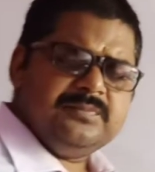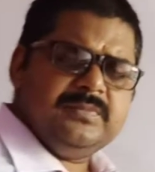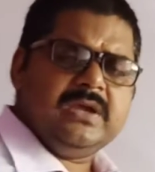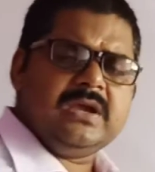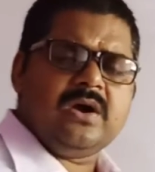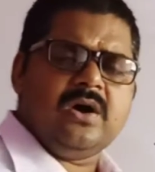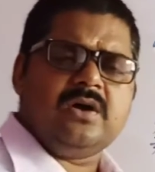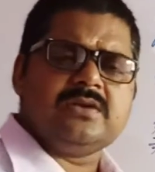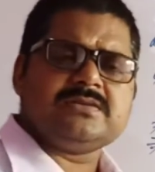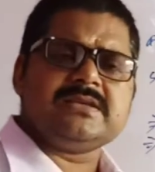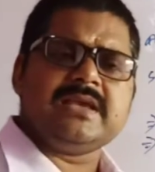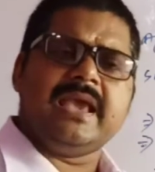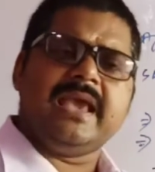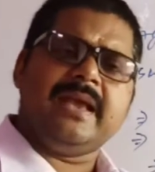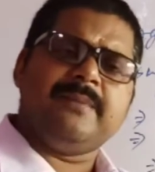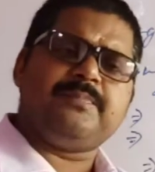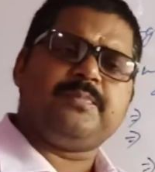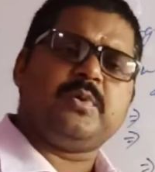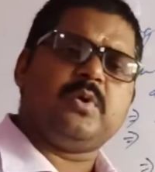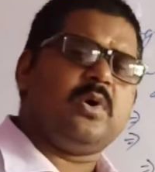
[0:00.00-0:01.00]
because
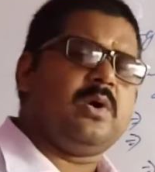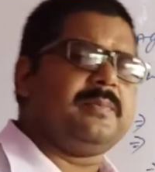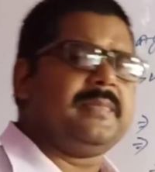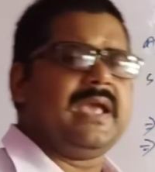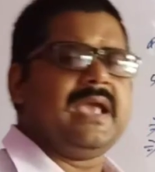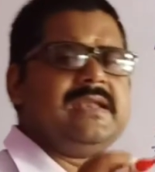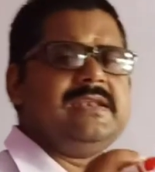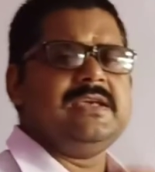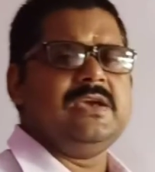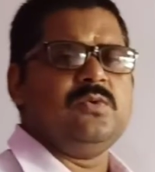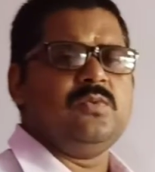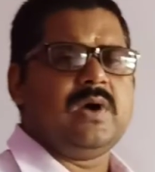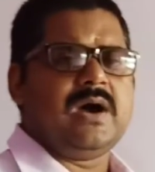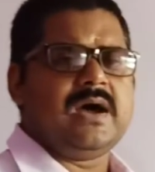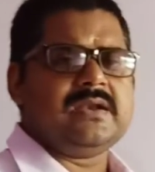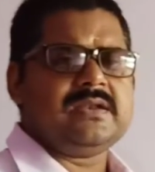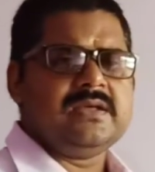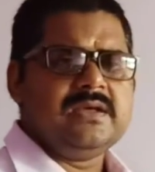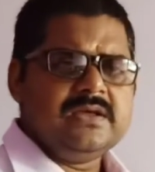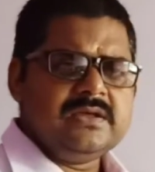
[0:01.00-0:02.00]
from any
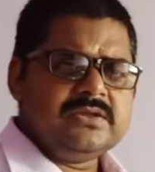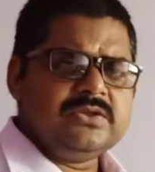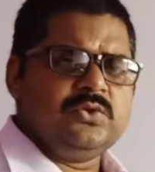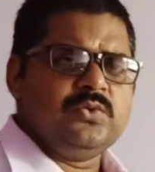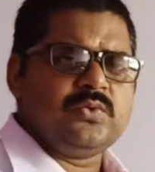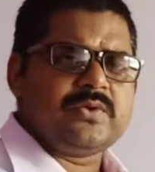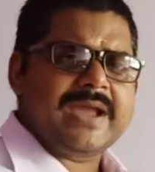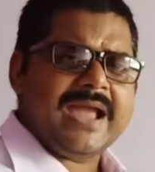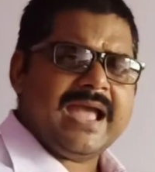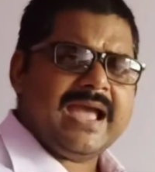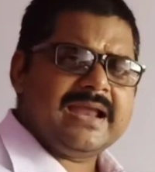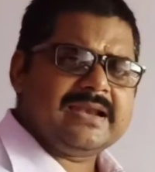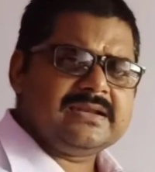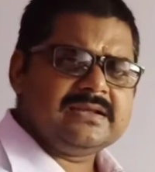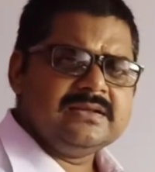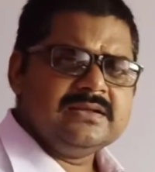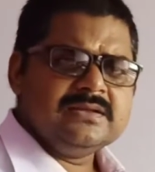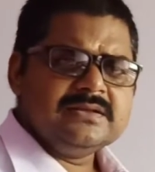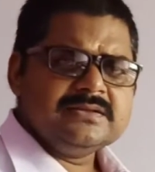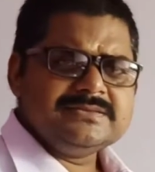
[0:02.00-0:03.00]
one you
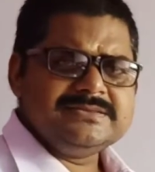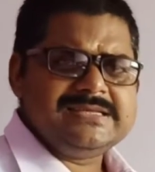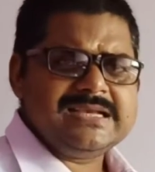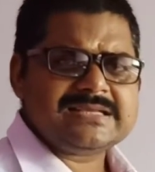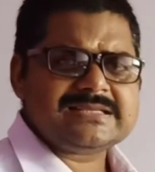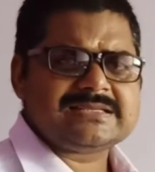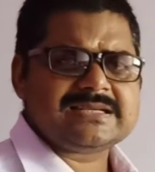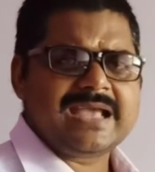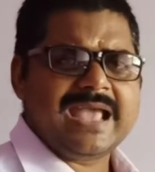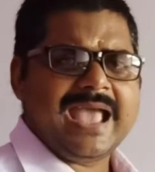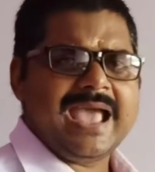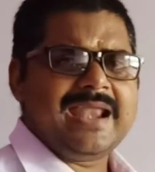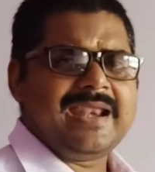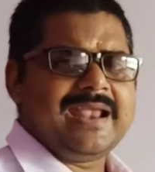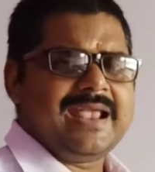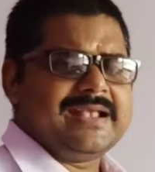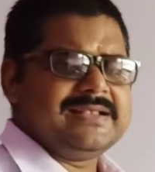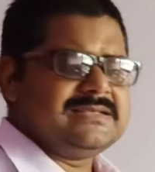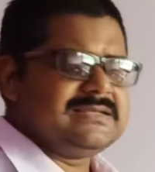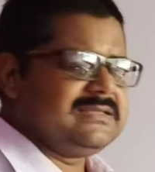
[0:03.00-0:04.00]
can just
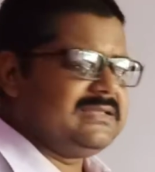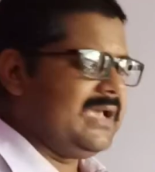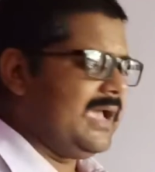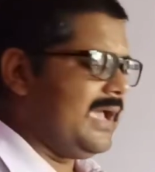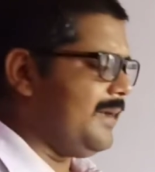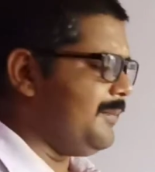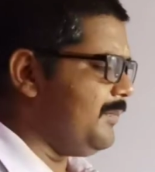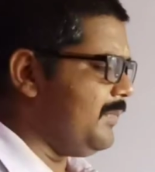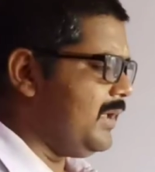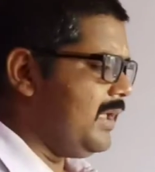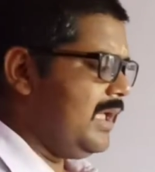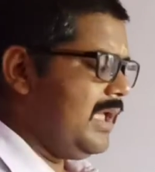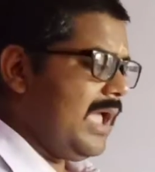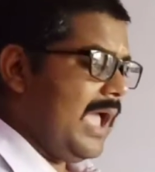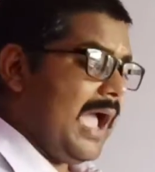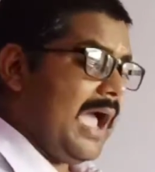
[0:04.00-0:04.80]
arrange them.